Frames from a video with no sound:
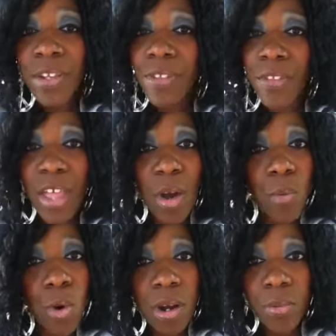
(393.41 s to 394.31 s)
then
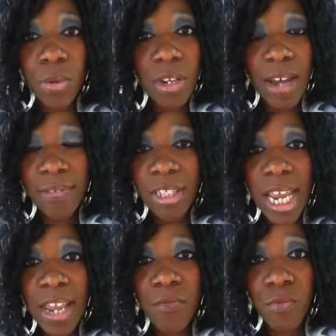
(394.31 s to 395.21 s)
that word will never
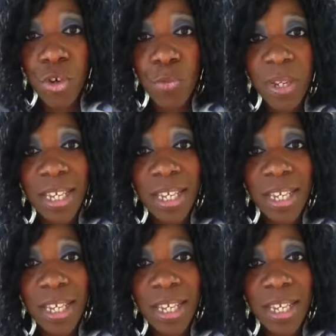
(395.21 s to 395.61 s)
take root.